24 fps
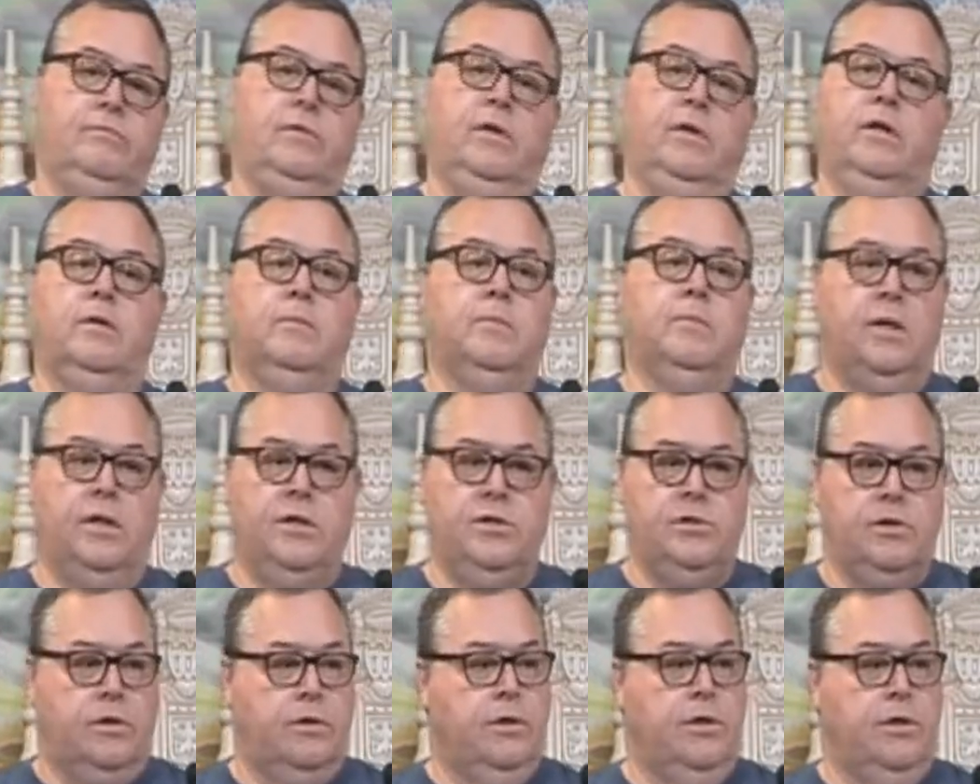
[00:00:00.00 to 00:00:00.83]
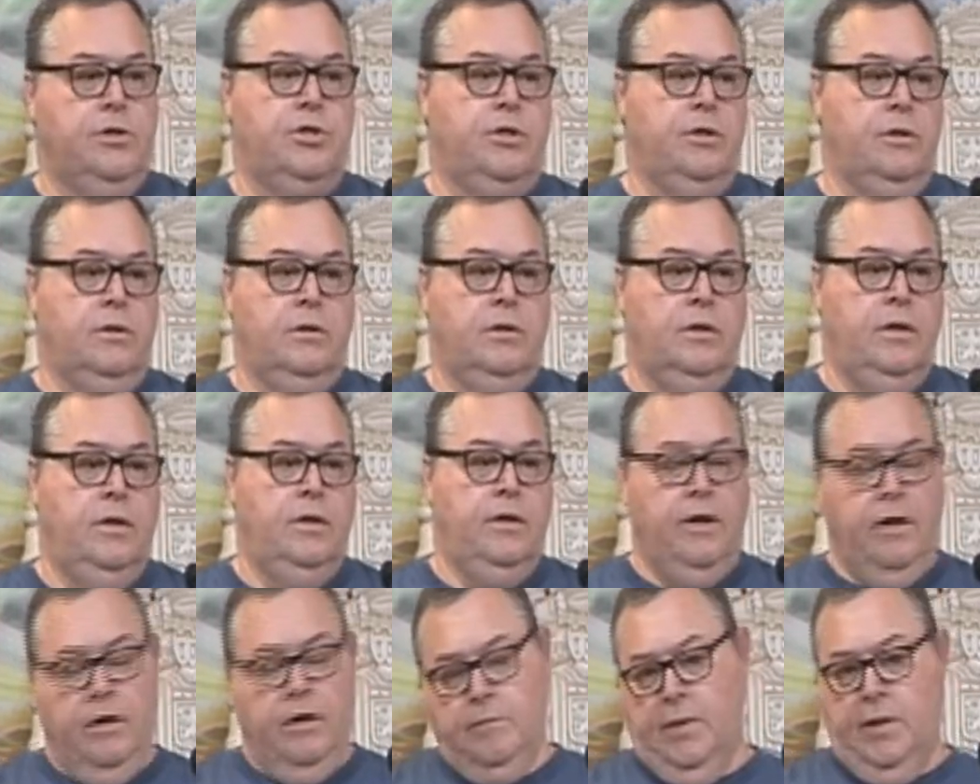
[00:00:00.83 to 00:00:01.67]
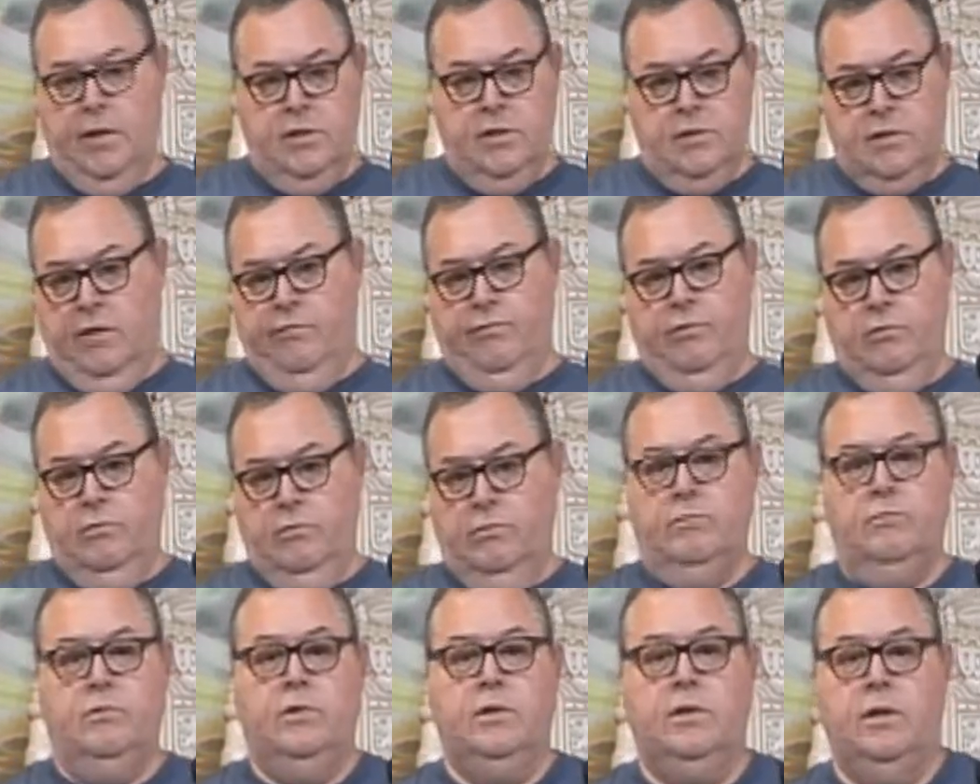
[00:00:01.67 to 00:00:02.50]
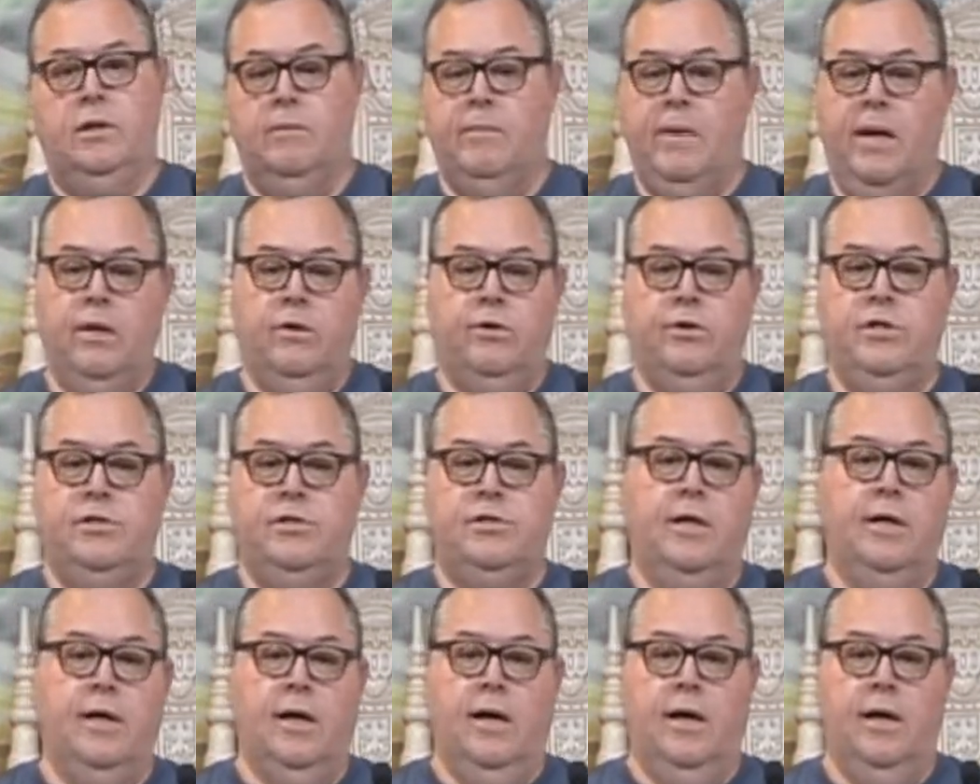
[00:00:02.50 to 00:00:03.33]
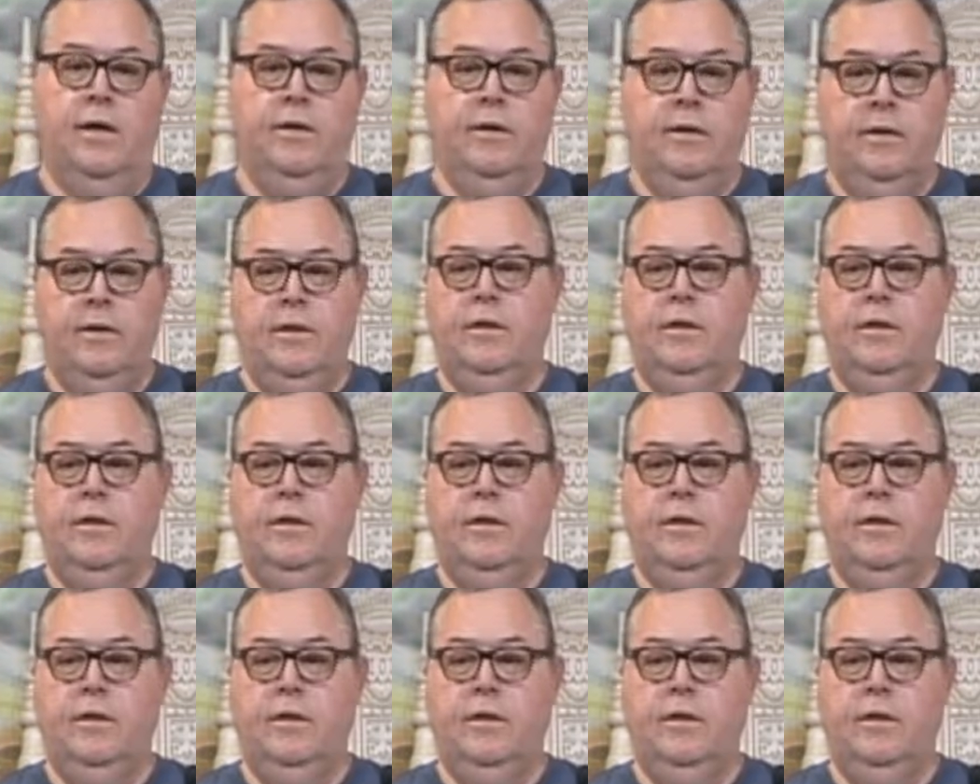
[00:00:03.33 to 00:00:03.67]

Everybody's a Christian. Everybody's living within the boundaries of God.